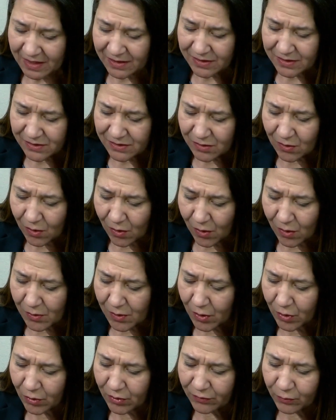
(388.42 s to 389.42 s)
So
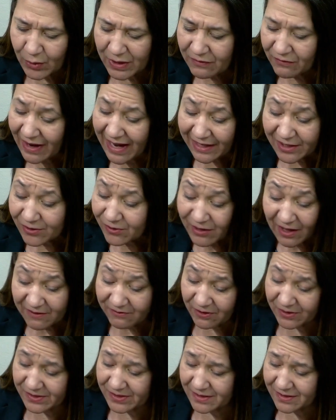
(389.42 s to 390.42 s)
we value
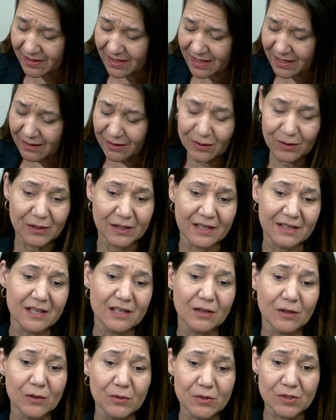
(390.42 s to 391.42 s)
diversity and
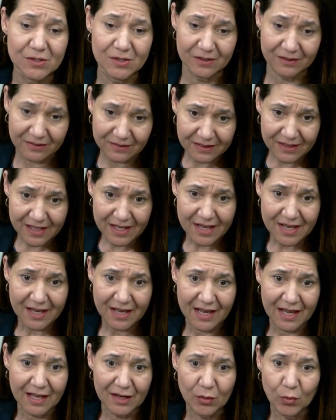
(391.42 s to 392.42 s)
inclusion,
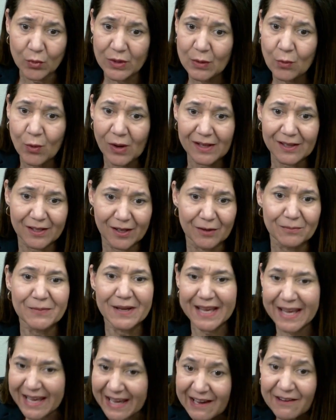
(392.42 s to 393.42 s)
and we welcome
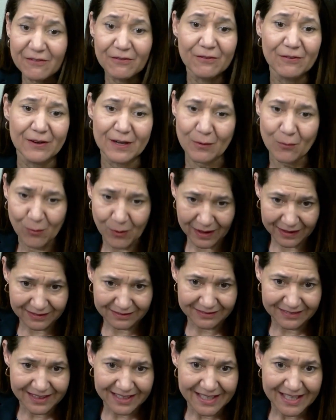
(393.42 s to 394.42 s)

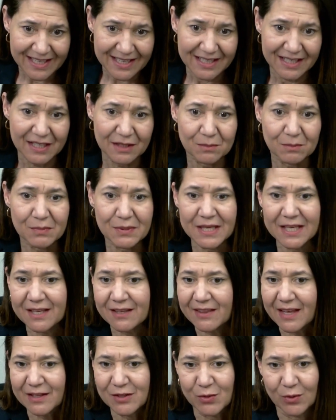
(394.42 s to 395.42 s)
everyone. It be
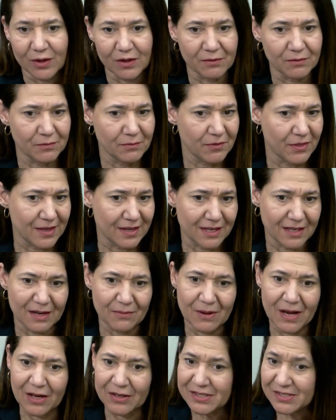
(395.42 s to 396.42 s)
that you are thinking
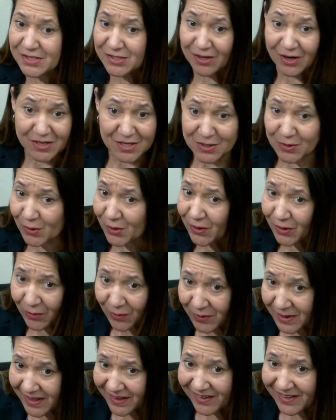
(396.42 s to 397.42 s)
about starting your
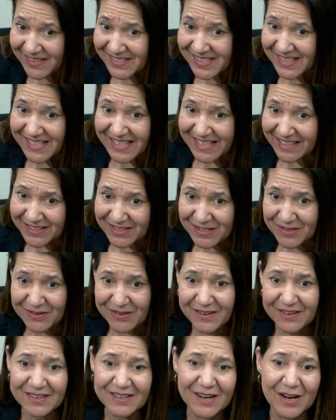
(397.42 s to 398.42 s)
career as an
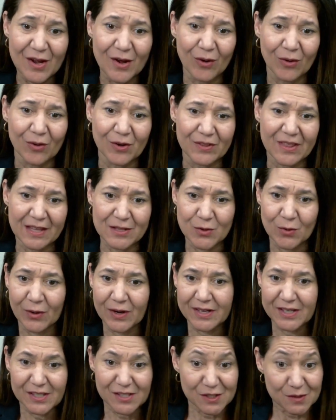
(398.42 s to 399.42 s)
intern, or that you are
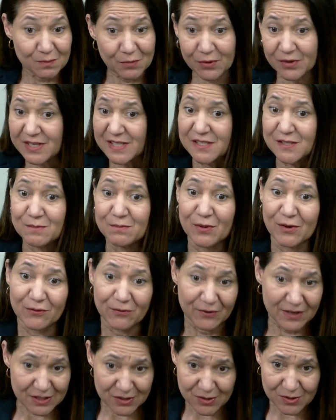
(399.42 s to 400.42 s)
an experienced
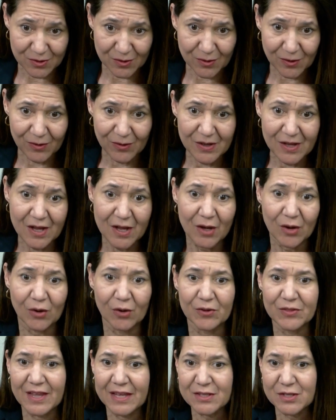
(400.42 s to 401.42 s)
professional,
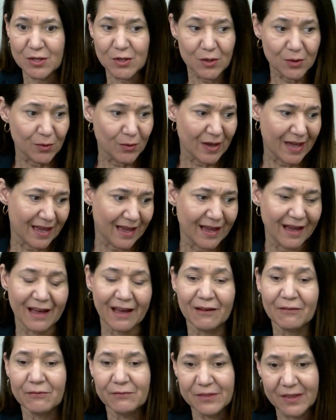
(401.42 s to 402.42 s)
or that you
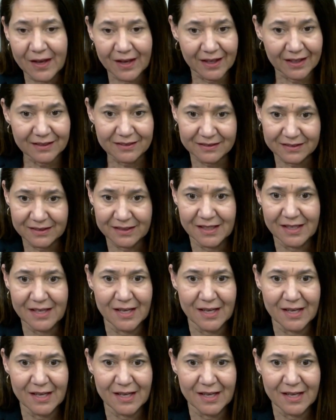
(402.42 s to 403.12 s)
have done